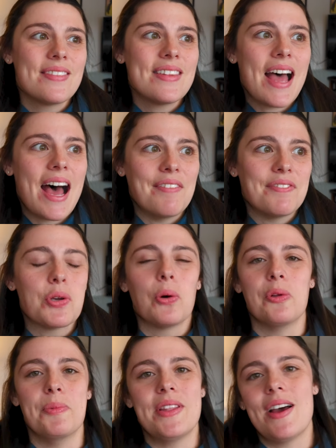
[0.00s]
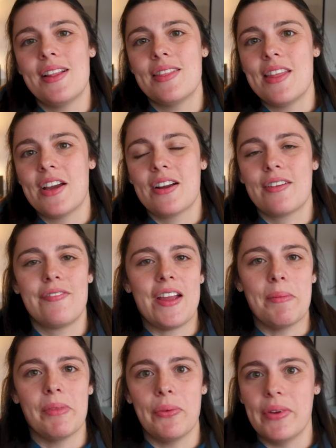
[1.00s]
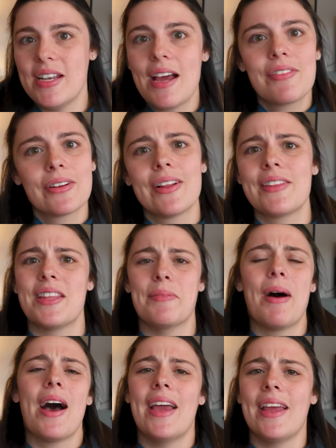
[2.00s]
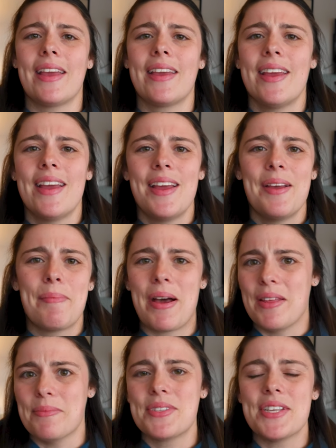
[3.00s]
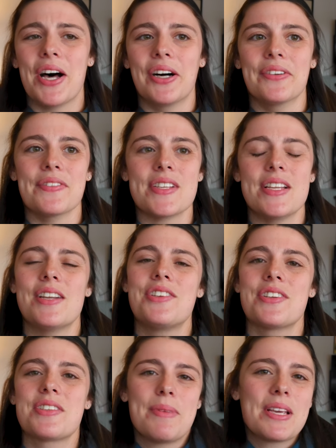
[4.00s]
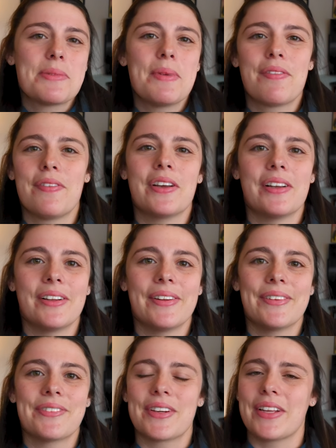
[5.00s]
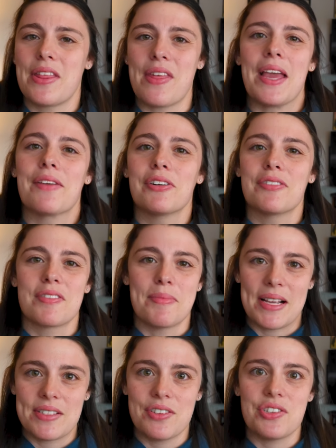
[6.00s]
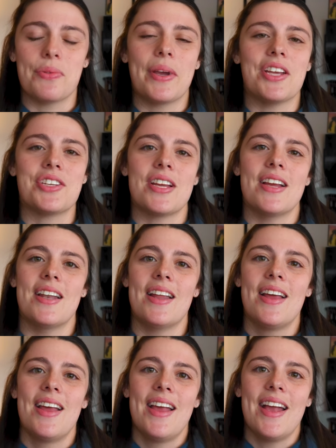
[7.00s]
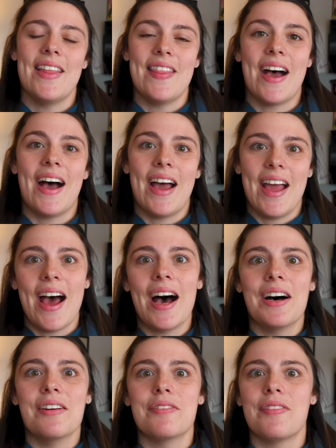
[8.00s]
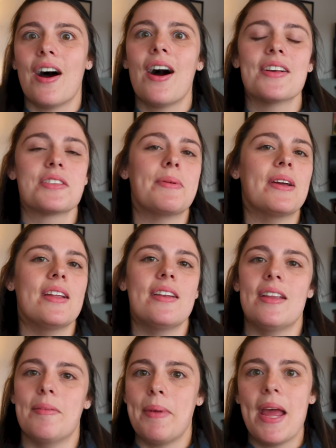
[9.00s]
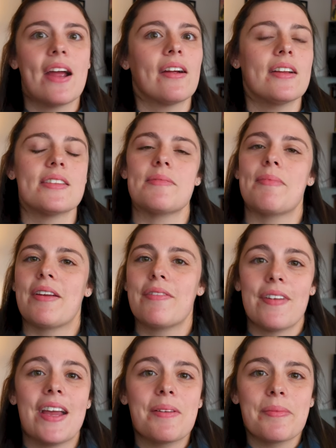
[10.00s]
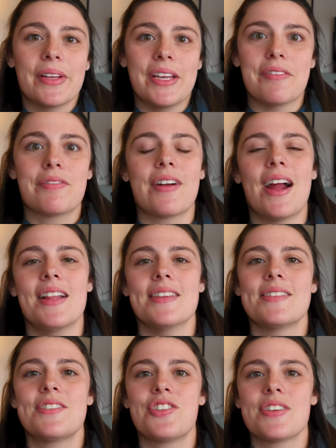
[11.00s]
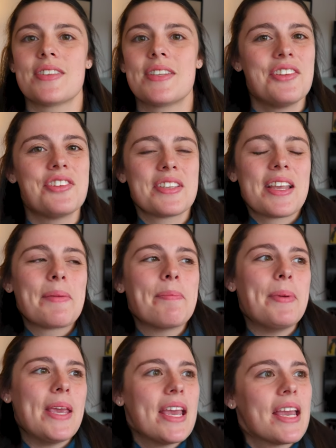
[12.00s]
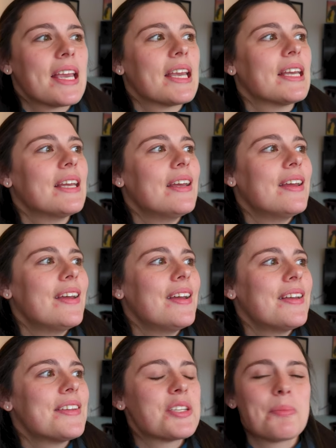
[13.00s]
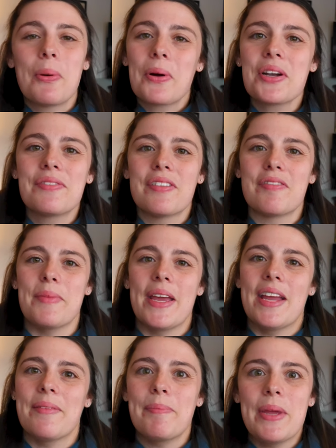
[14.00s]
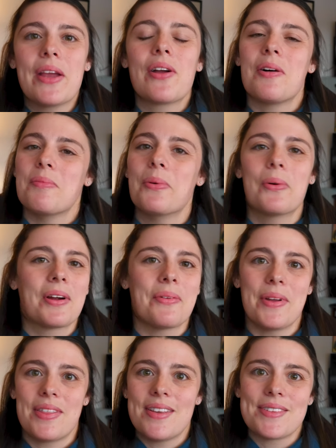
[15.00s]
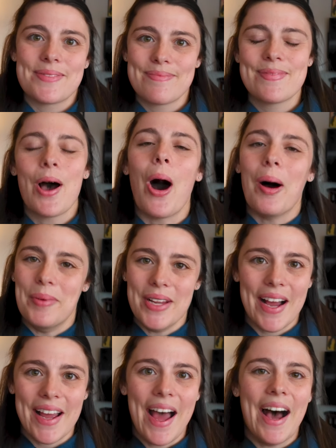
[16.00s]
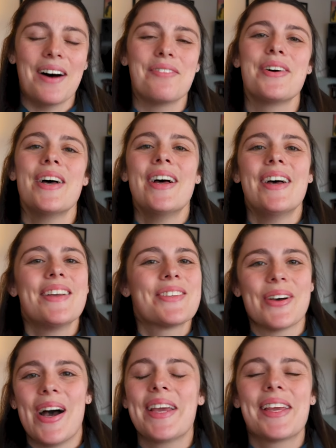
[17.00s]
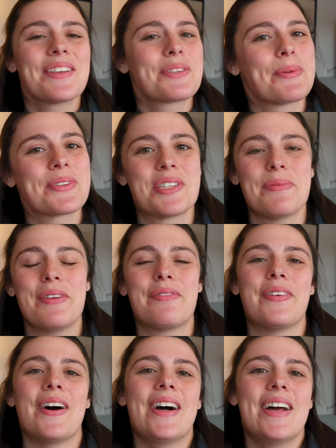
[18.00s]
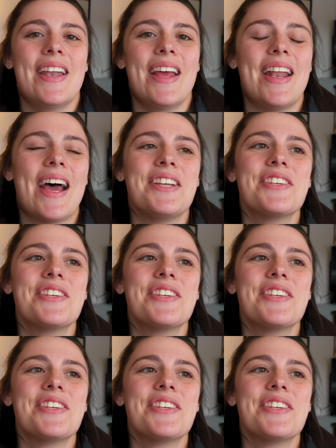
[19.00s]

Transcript: have told me that their family would never let them hike by themselves. And it just makes me feel really thankful for my situation and that I have a husband and parents and my family and friends just like being supportive of me and being on board with this hobby I have. So hiking's supposed to be fun, and I